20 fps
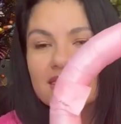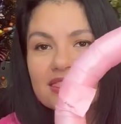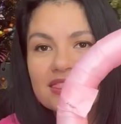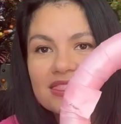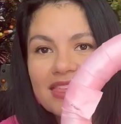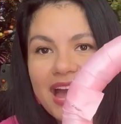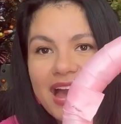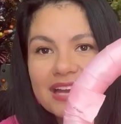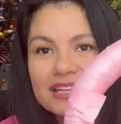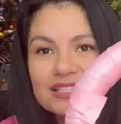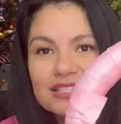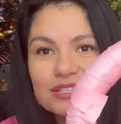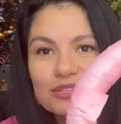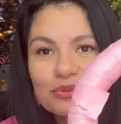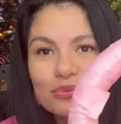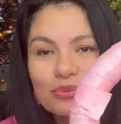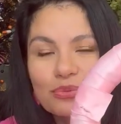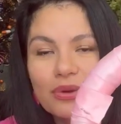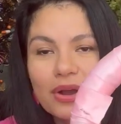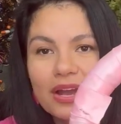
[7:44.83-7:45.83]
that's
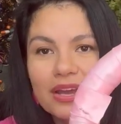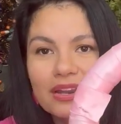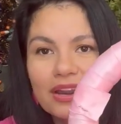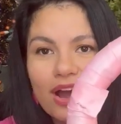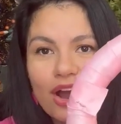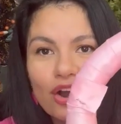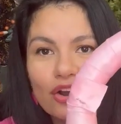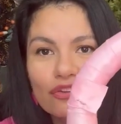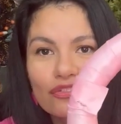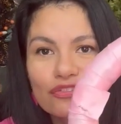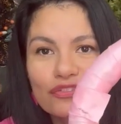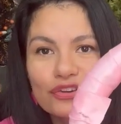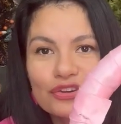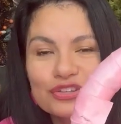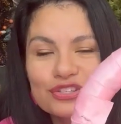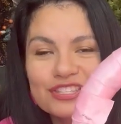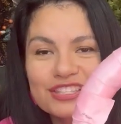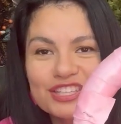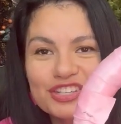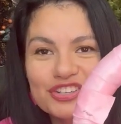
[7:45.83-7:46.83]
what our
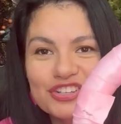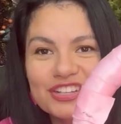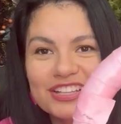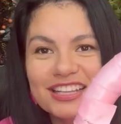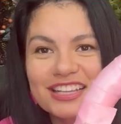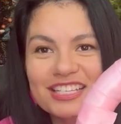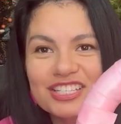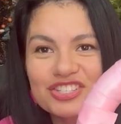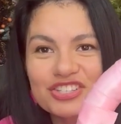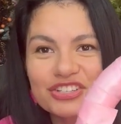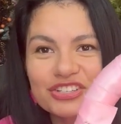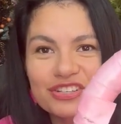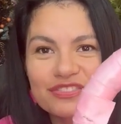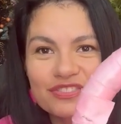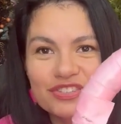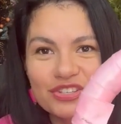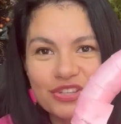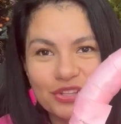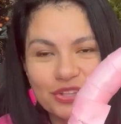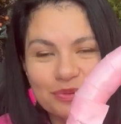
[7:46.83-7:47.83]
first little cluster of
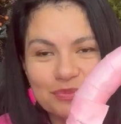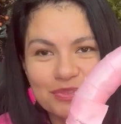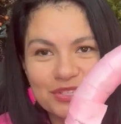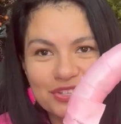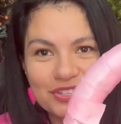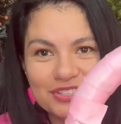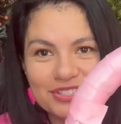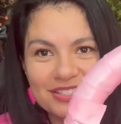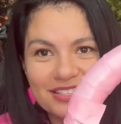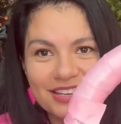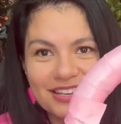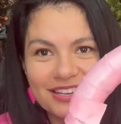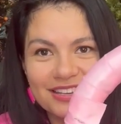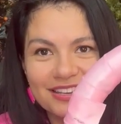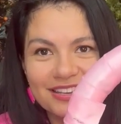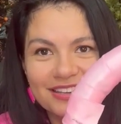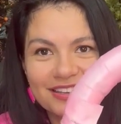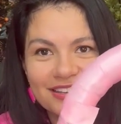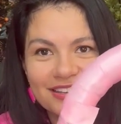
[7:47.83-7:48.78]
tulips looks like.